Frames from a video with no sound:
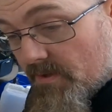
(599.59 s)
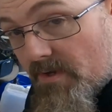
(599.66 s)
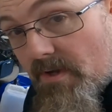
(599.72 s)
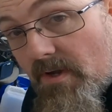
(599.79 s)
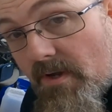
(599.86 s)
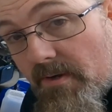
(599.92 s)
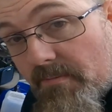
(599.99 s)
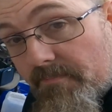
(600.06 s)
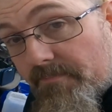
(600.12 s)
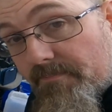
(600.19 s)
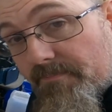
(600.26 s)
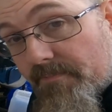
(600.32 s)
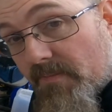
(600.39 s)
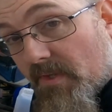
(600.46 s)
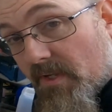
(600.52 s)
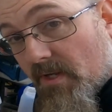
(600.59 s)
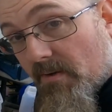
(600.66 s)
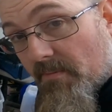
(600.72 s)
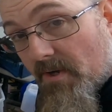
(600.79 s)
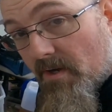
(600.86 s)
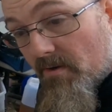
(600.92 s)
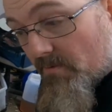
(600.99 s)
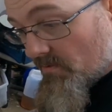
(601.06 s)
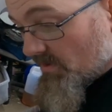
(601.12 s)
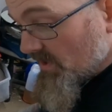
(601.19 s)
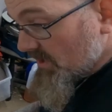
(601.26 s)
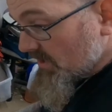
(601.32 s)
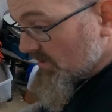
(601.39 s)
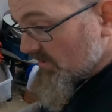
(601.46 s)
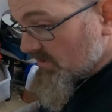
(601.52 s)
Um, get them all
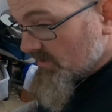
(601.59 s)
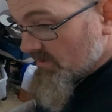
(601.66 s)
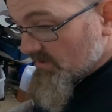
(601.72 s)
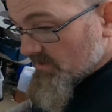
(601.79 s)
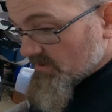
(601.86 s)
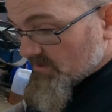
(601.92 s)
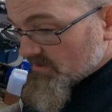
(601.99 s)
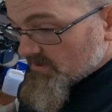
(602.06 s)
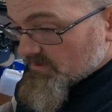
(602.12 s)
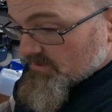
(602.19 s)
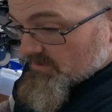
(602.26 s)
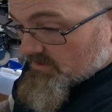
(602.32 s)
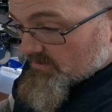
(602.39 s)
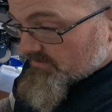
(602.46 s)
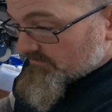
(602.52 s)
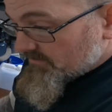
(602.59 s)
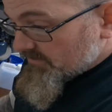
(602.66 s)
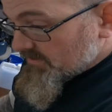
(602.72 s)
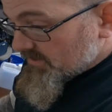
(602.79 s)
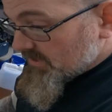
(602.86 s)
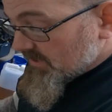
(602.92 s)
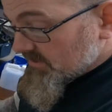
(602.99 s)
ready for the